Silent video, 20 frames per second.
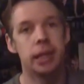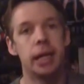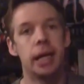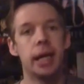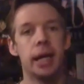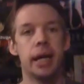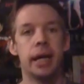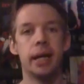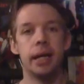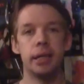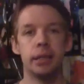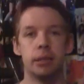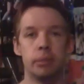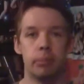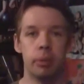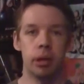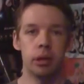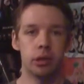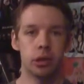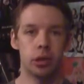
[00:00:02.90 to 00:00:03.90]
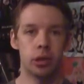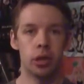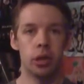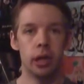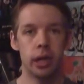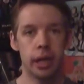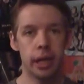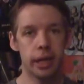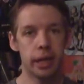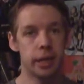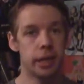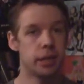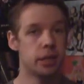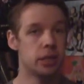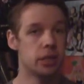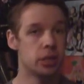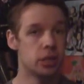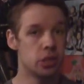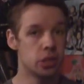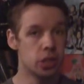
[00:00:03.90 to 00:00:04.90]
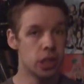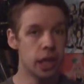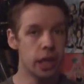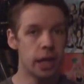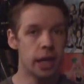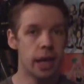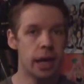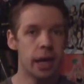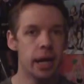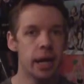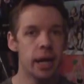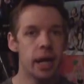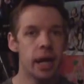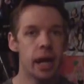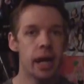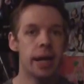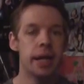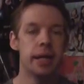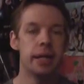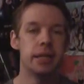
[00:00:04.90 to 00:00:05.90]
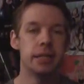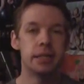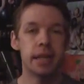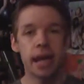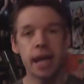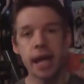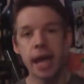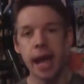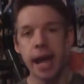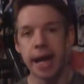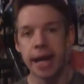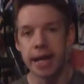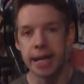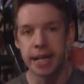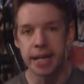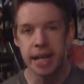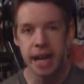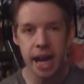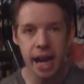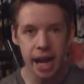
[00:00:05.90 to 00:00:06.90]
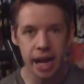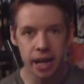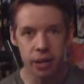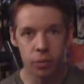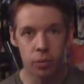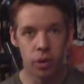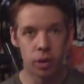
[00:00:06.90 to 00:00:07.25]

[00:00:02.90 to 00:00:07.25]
Today is March 30th. It is Sunday, and it is day 89.